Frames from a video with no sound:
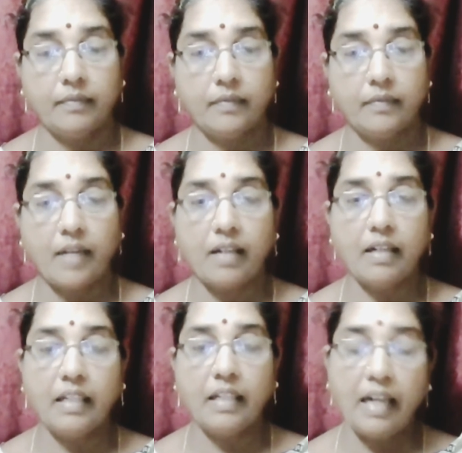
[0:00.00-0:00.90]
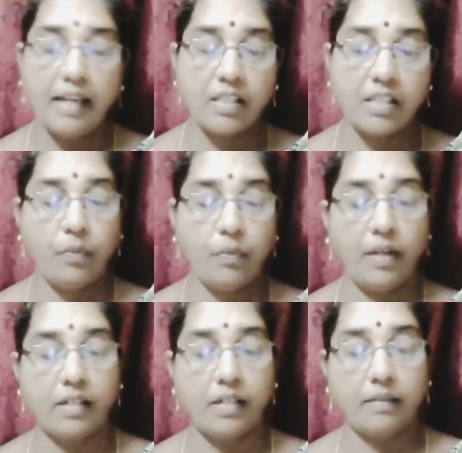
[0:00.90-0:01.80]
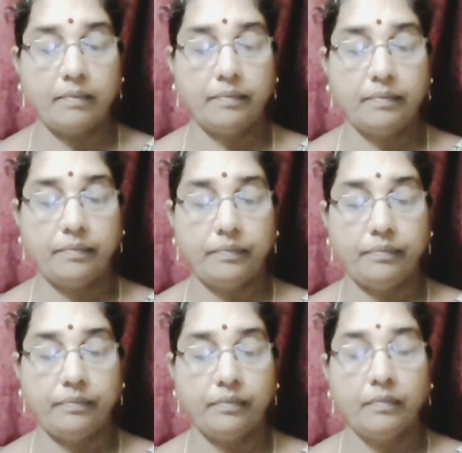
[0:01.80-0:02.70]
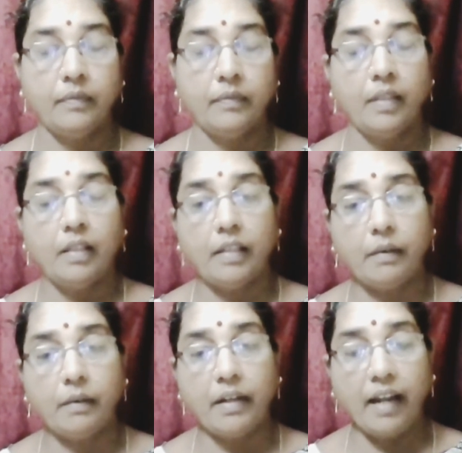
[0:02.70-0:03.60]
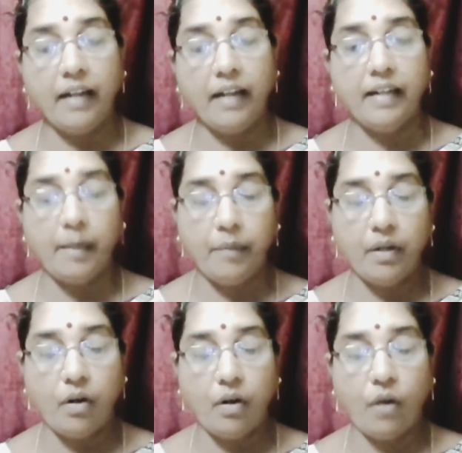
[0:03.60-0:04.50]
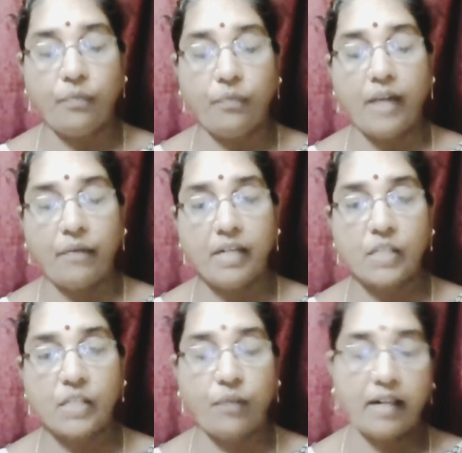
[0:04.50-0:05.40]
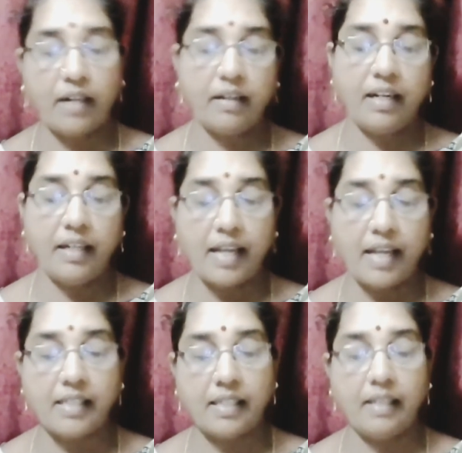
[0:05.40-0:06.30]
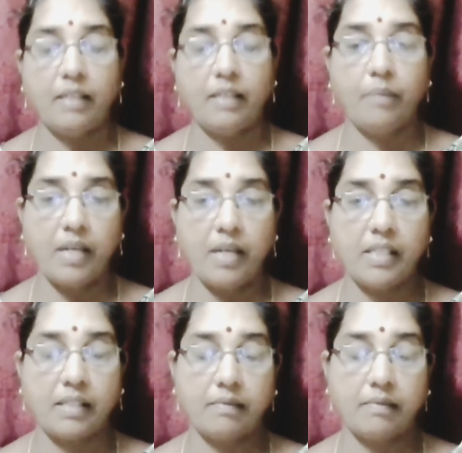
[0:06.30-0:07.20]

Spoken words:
that delights the poet. That great number of daffodils fluttering and dancing in the breeze.